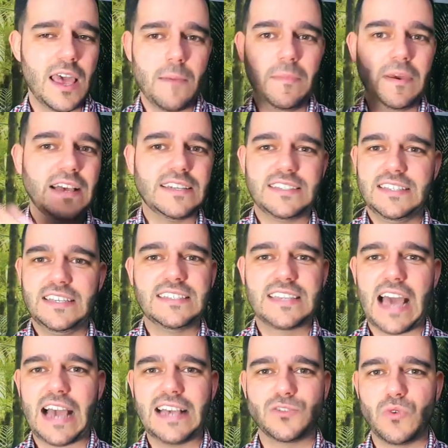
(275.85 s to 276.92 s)
because these
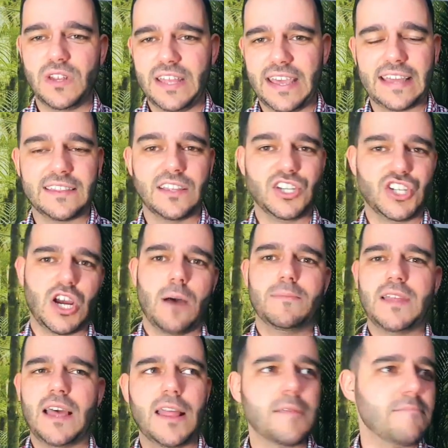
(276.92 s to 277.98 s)
guys really get the job
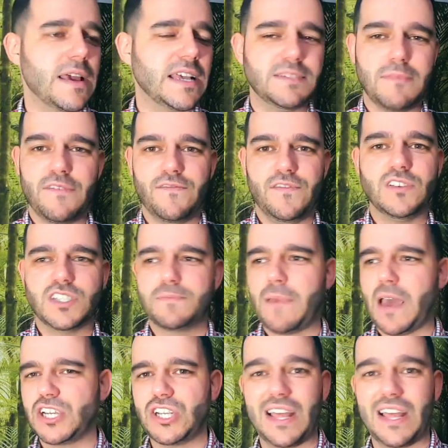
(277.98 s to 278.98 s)
done, makes me feel special,